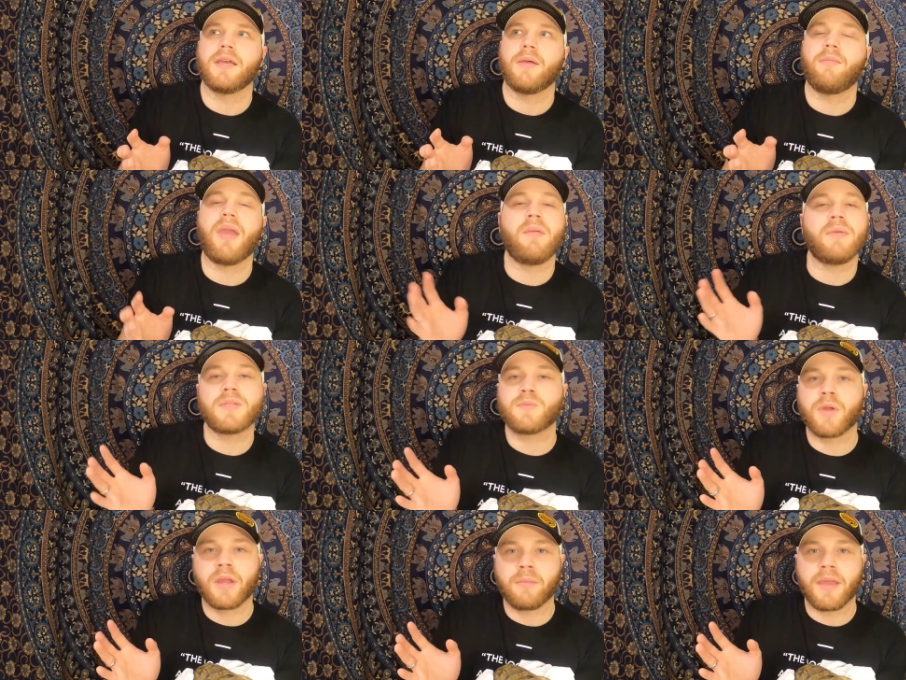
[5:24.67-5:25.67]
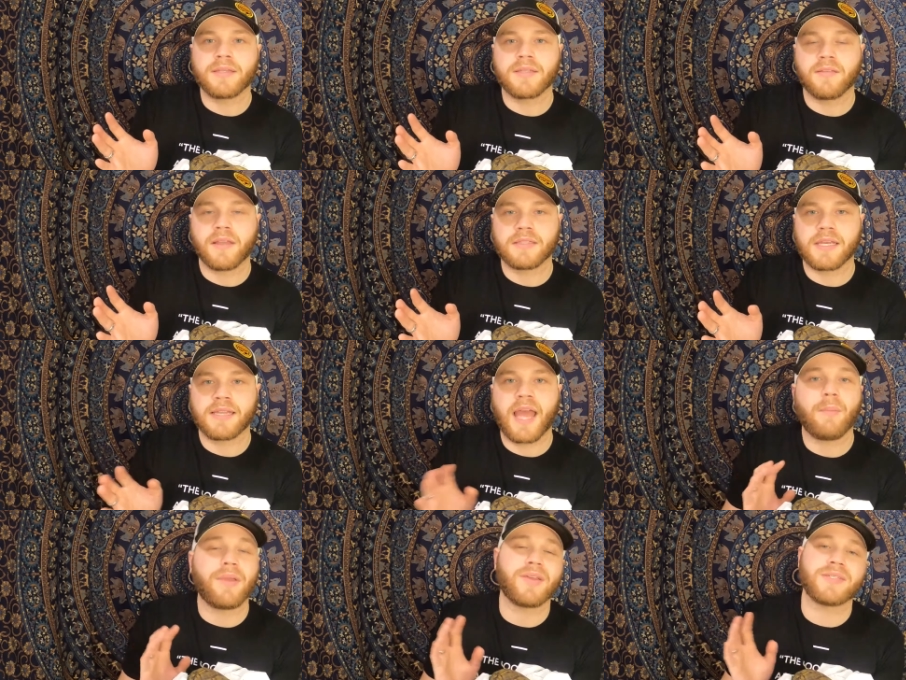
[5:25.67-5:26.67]
baby spring mix and things like
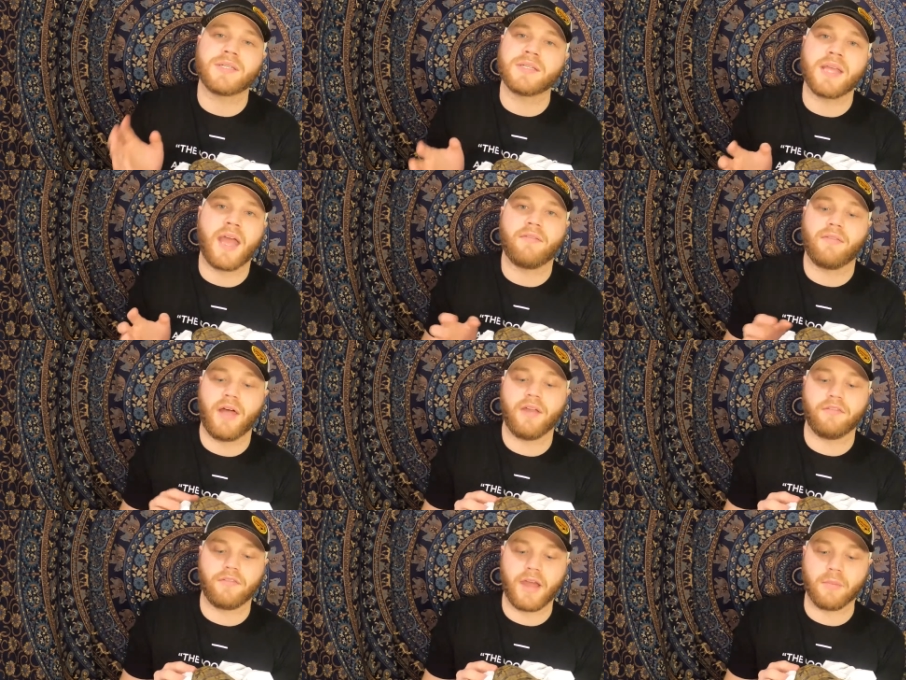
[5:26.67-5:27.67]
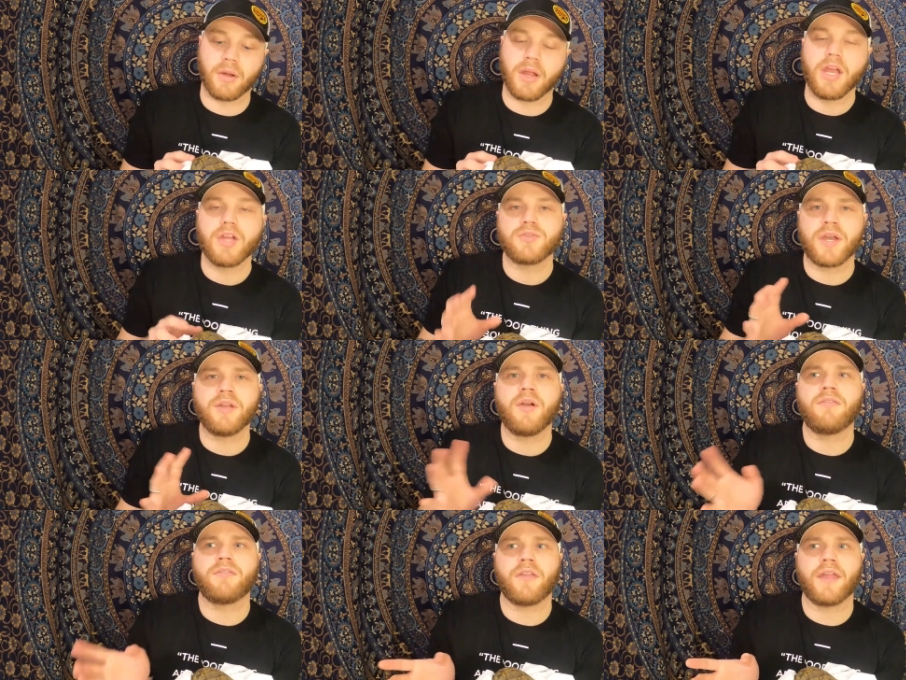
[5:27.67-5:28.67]
that, because it doesn't have a lot of fiber. Try to go
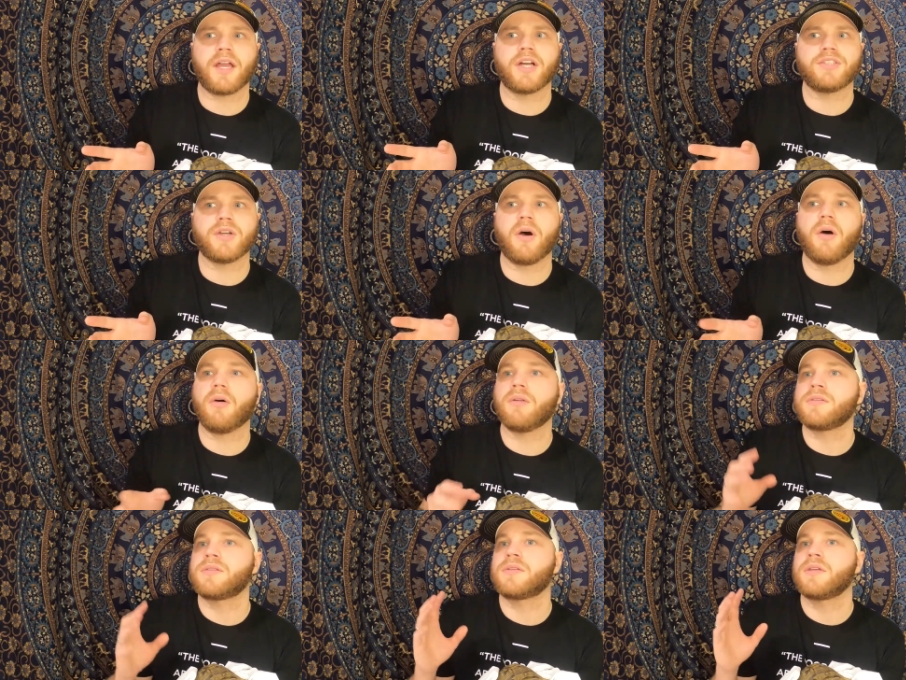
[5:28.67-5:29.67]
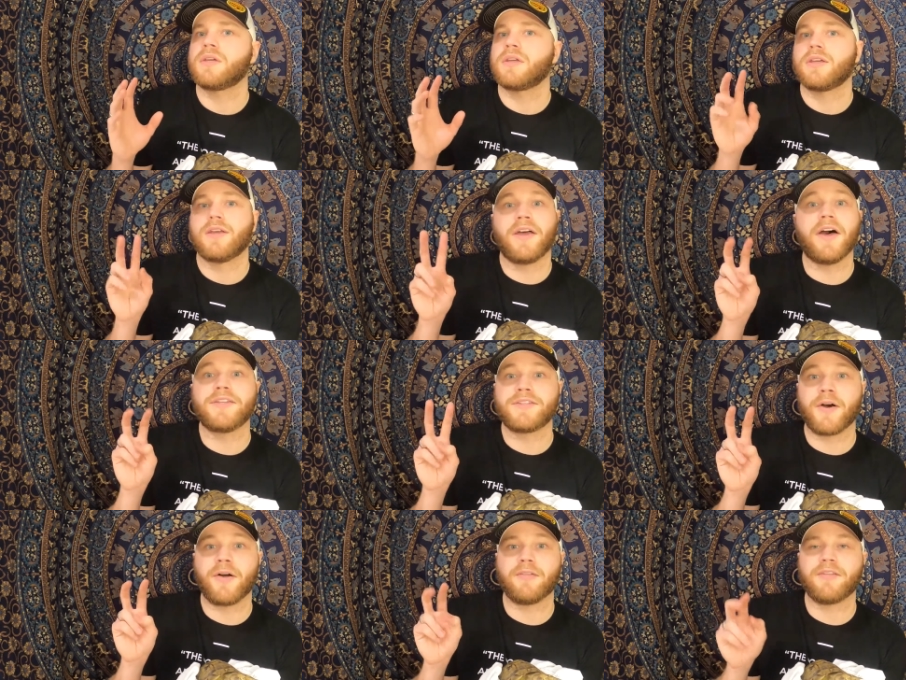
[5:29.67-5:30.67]
for like adult
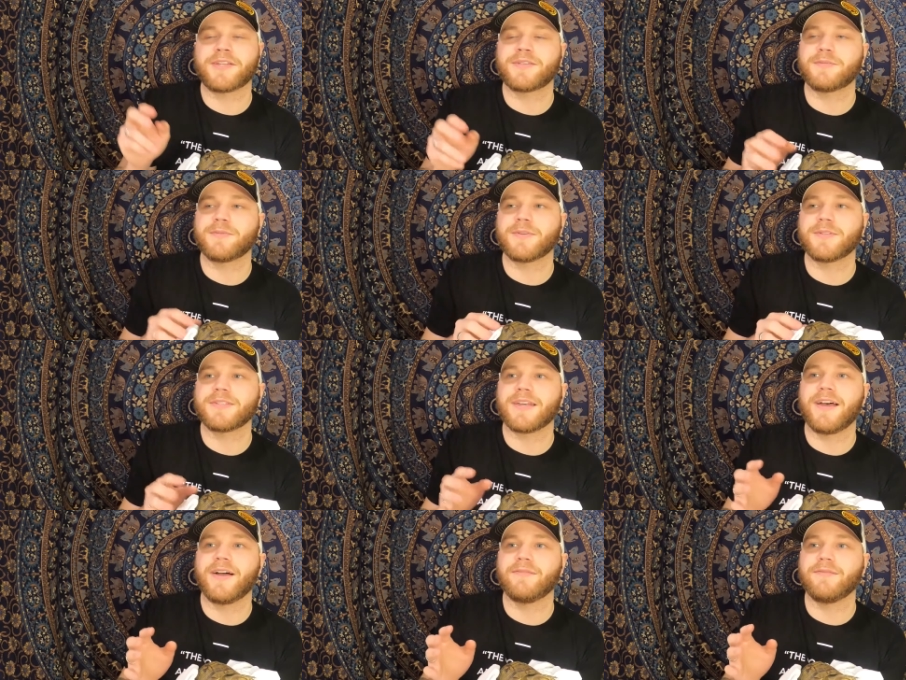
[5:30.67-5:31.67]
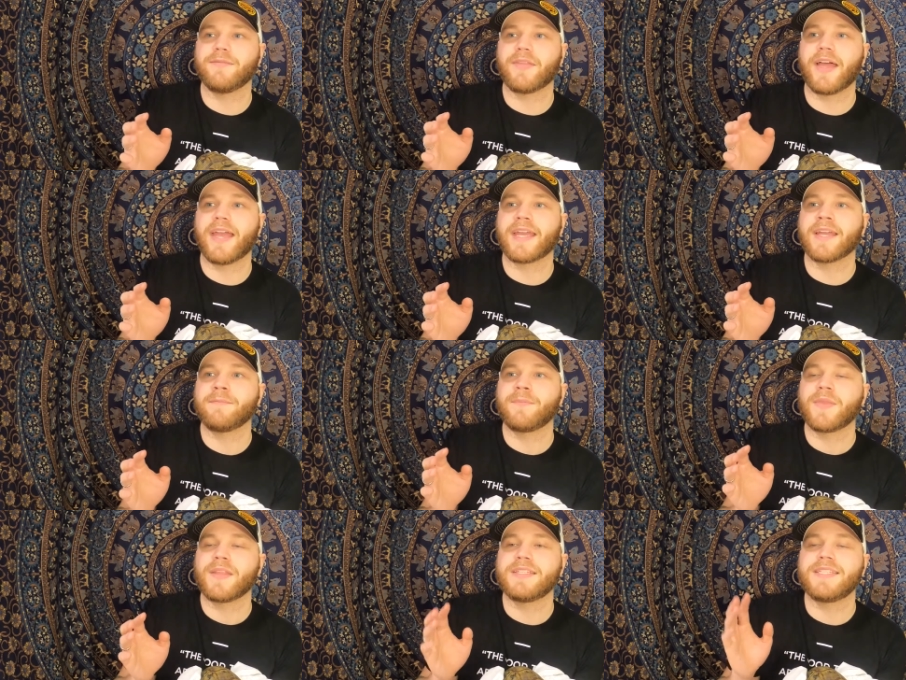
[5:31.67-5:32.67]
vegetables, like
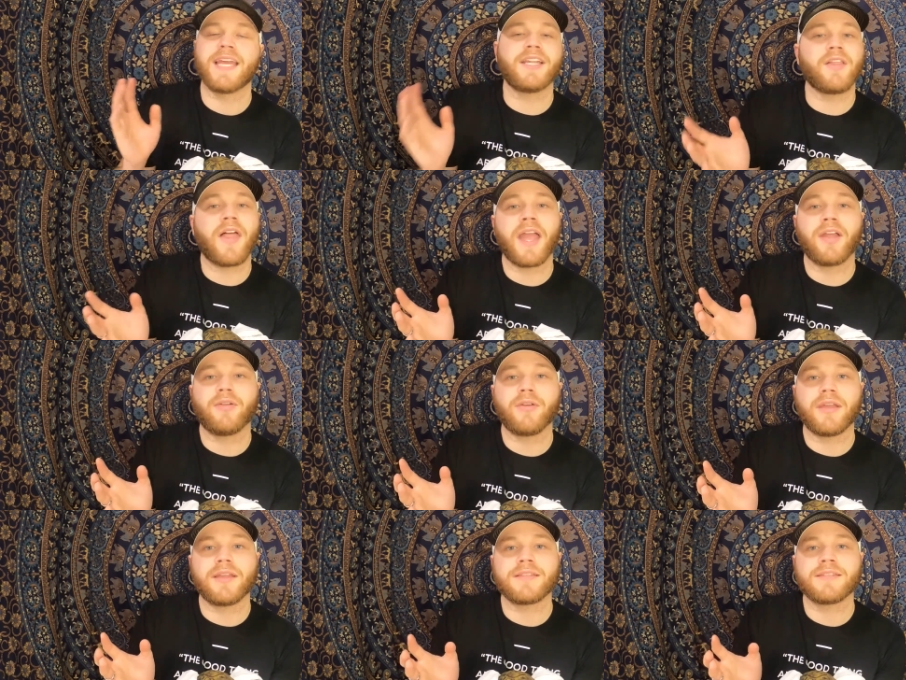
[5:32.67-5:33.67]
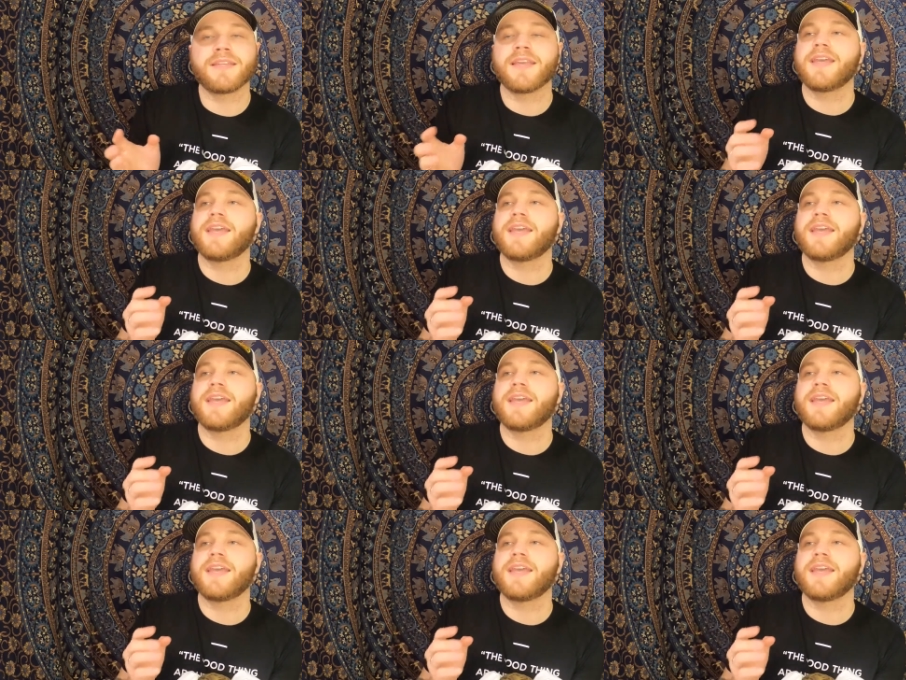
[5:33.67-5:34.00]
dandelion greens,